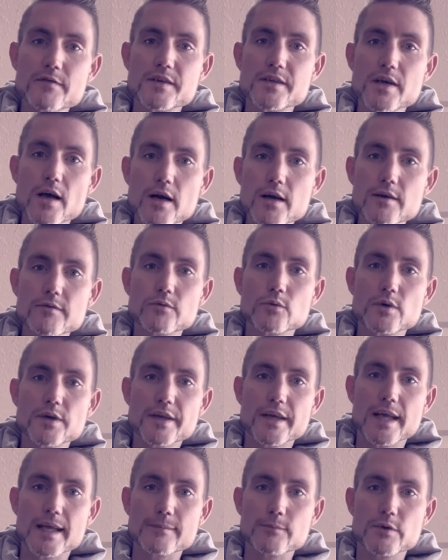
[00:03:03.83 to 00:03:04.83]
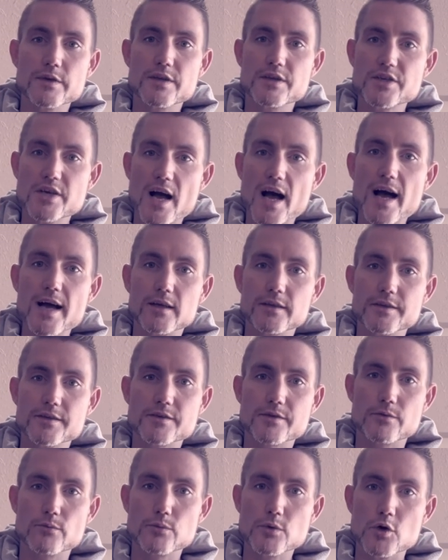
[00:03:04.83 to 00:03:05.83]
tug-of-war game where the child is
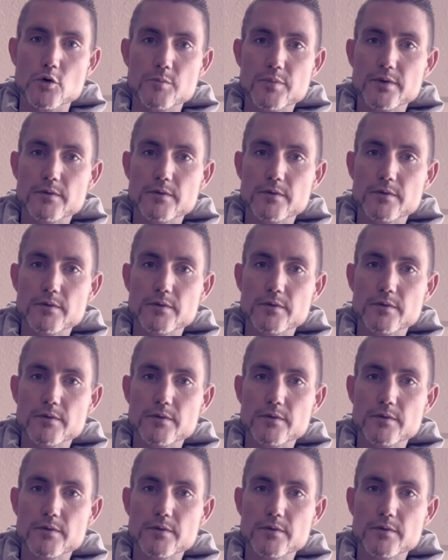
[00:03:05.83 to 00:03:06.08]
the rope.